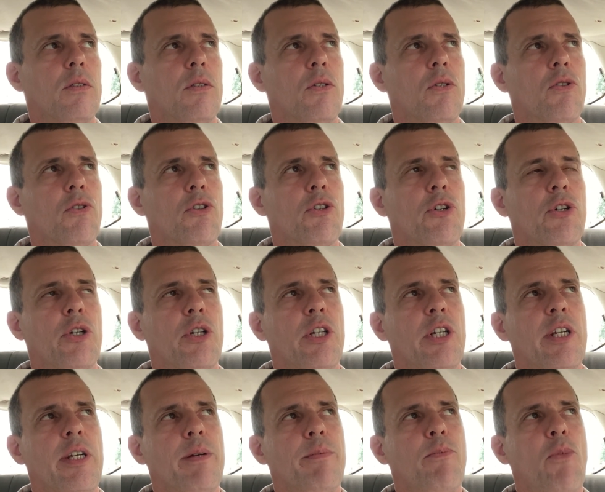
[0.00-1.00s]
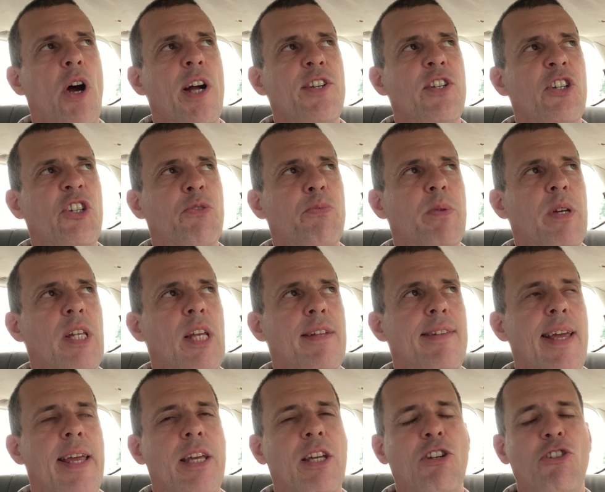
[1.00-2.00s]
Or it might just be
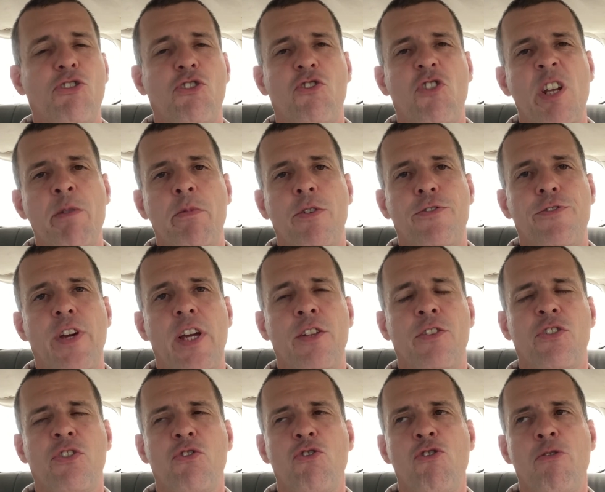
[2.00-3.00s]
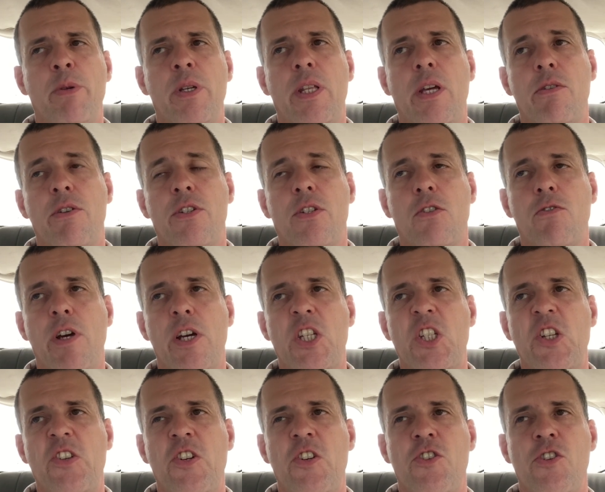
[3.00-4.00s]
they take extreme offense. Normally there is
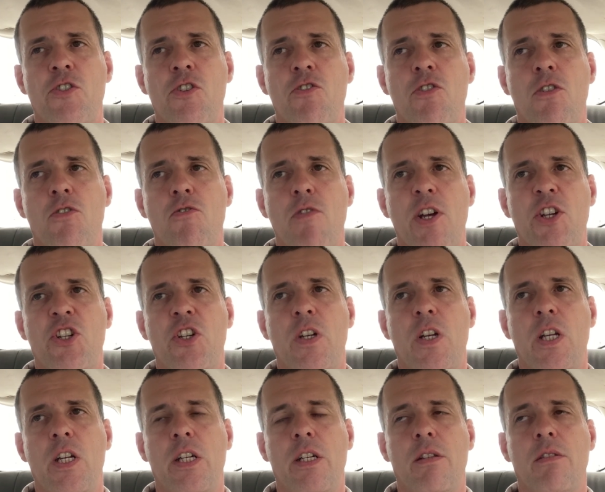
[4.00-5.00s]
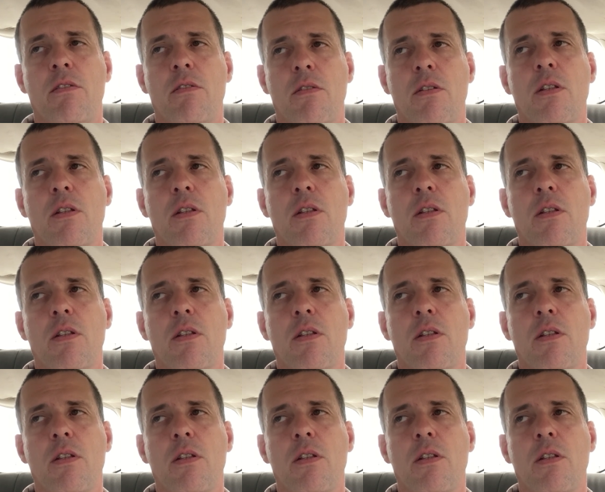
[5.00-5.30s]
aggression in it.